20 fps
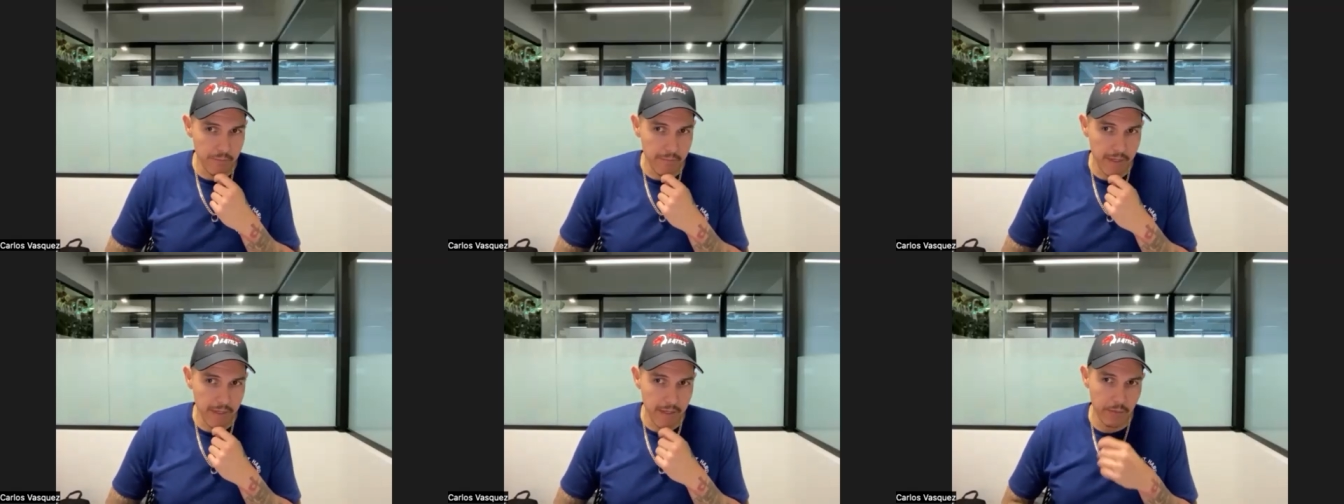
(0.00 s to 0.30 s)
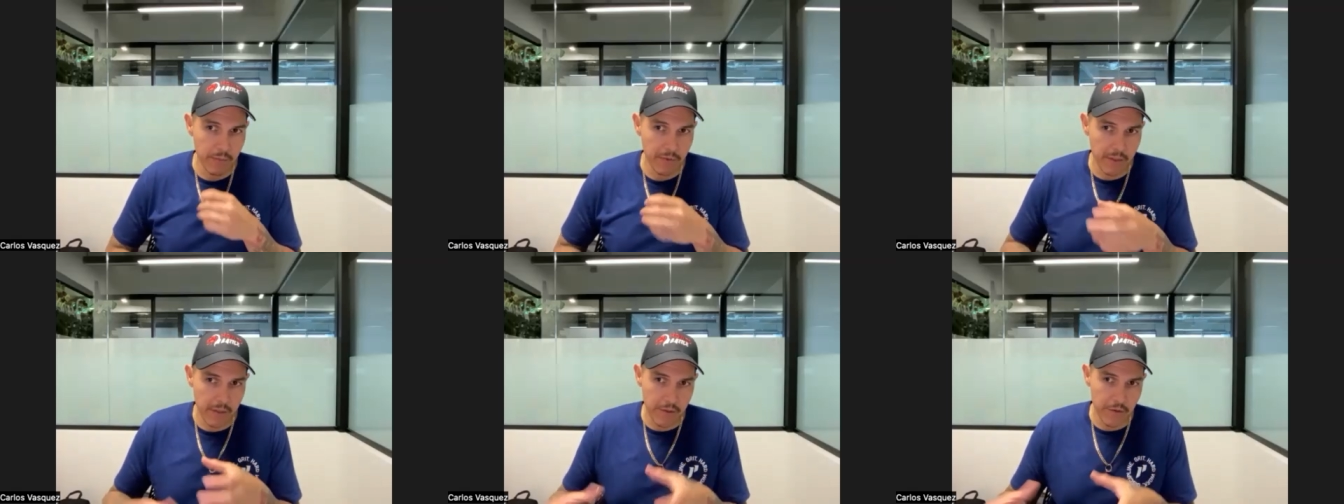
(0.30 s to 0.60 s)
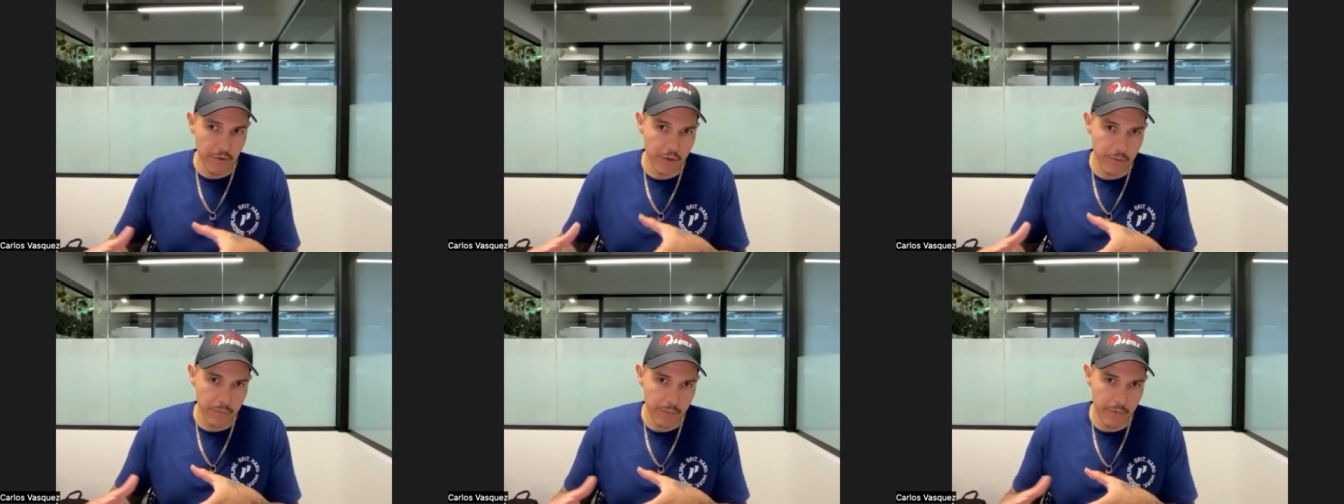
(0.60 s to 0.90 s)
men within your
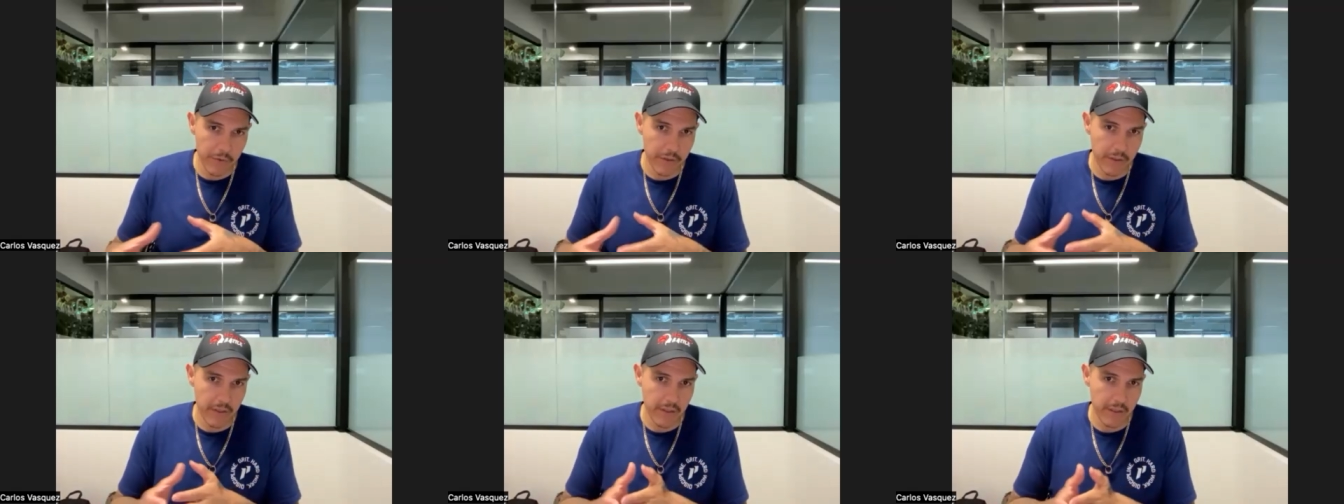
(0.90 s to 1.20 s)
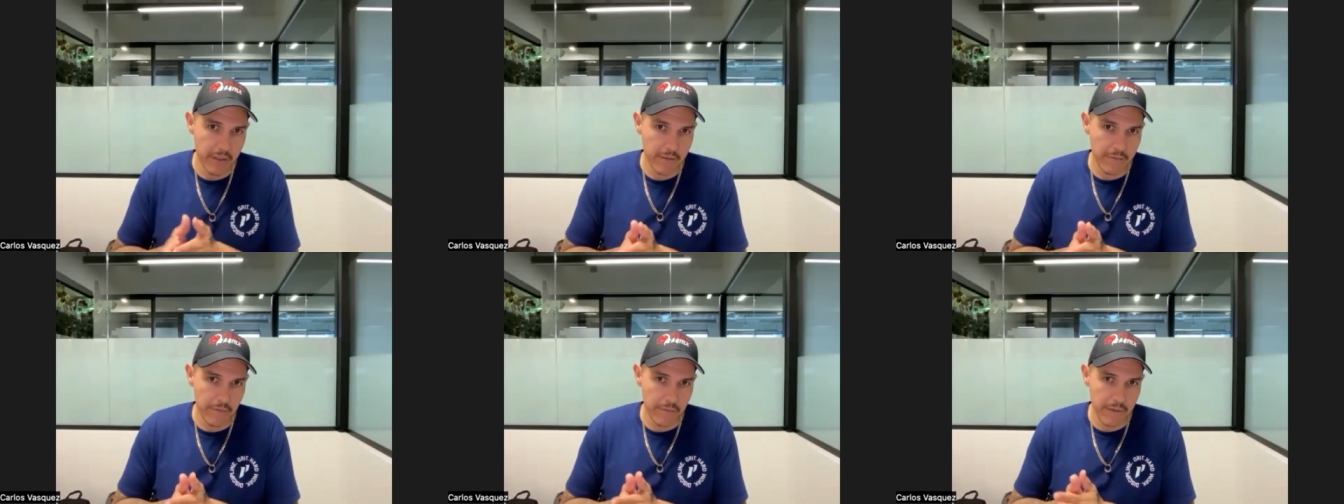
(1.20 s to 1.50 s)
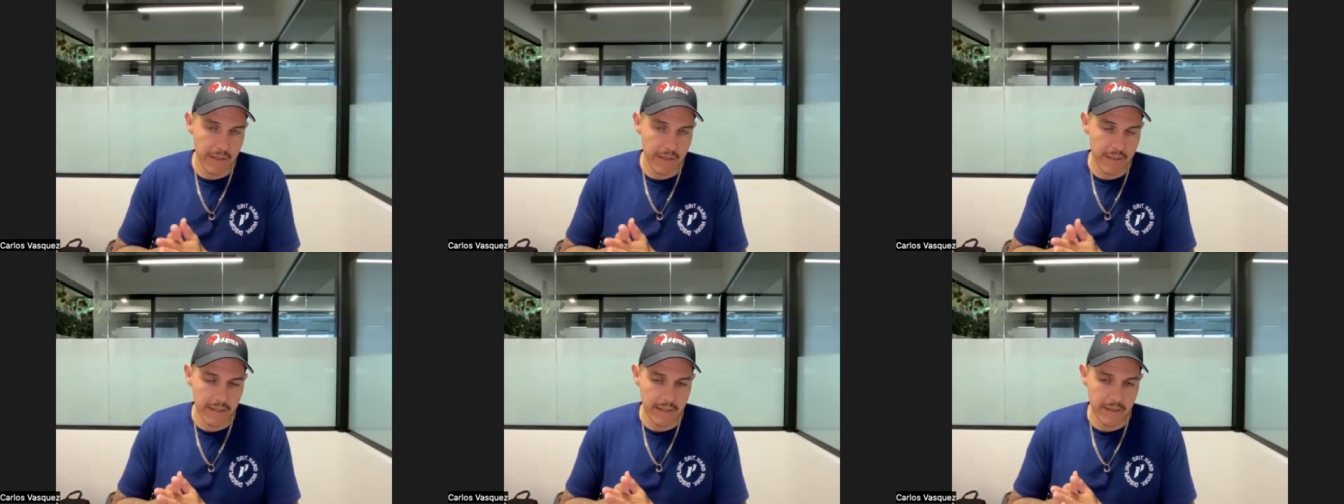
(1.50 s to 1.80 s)
community if mm-hmm. you
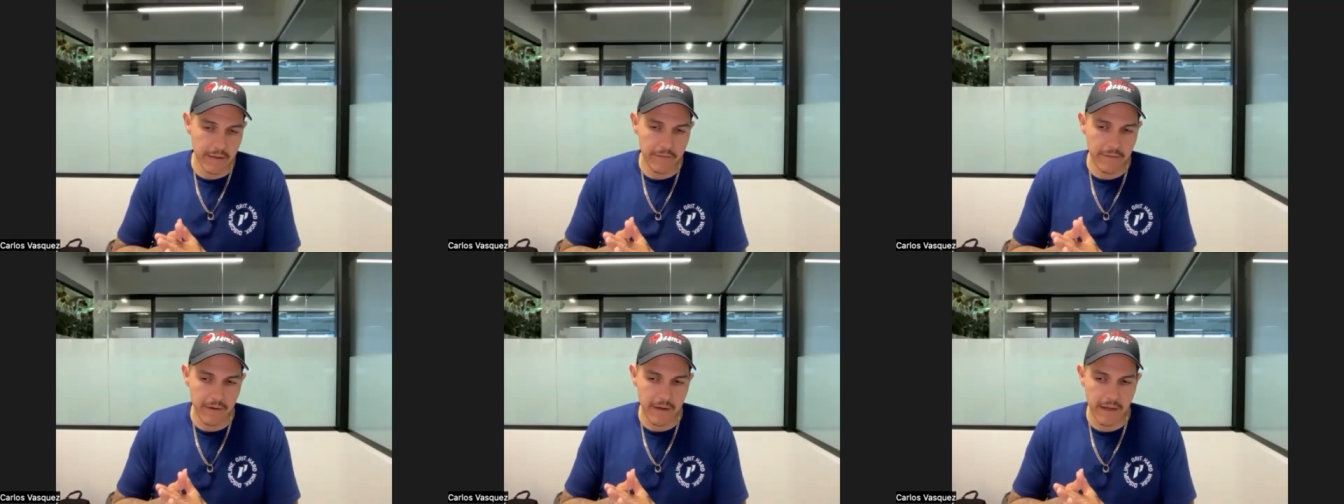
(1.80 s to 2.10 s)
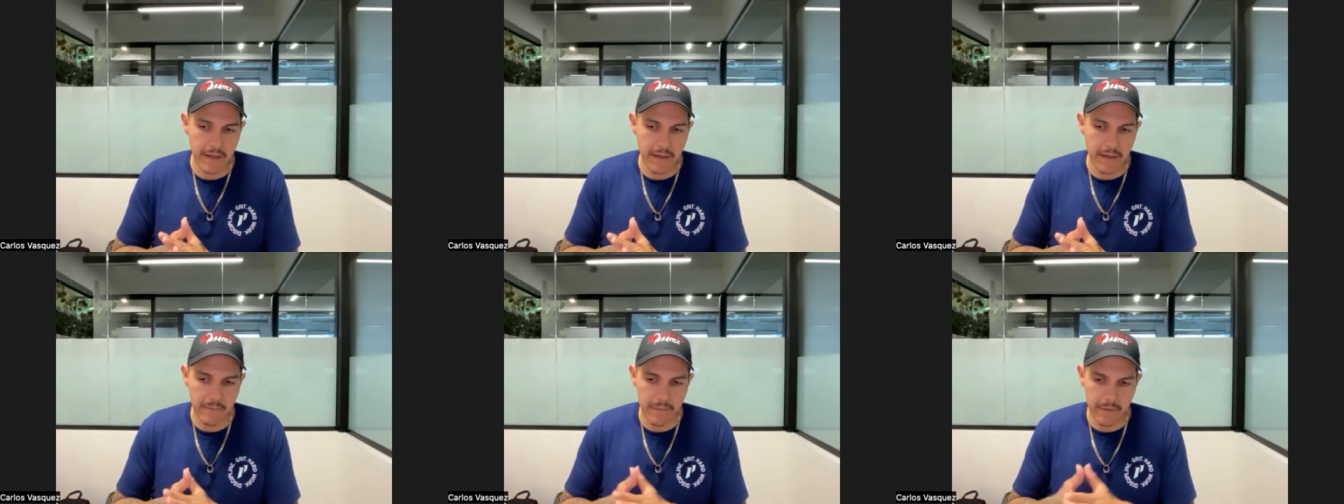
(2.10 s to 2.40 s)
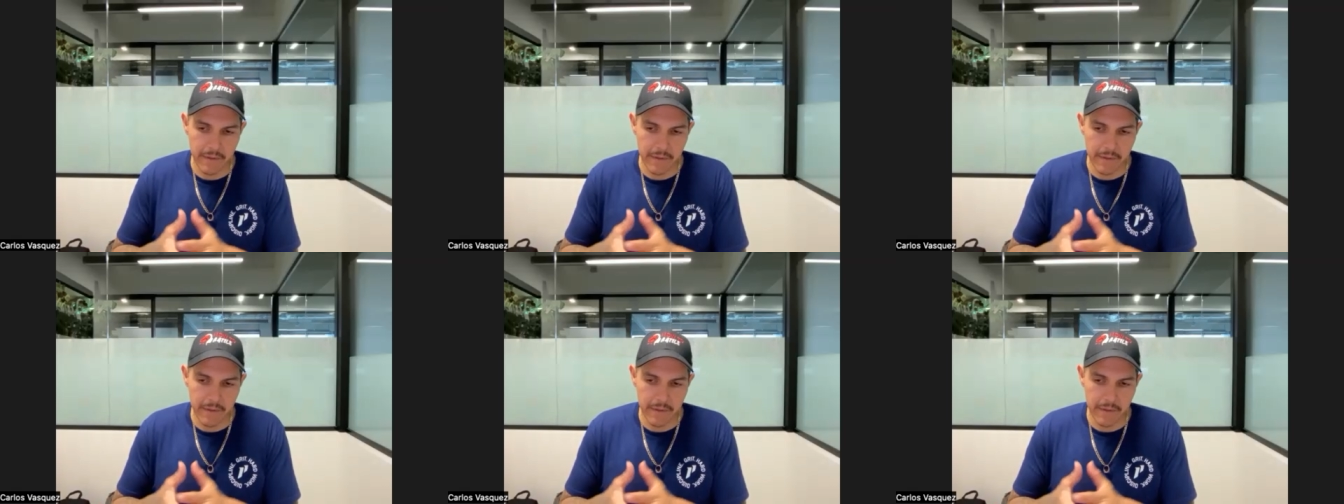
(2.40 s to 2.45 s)
identify it. But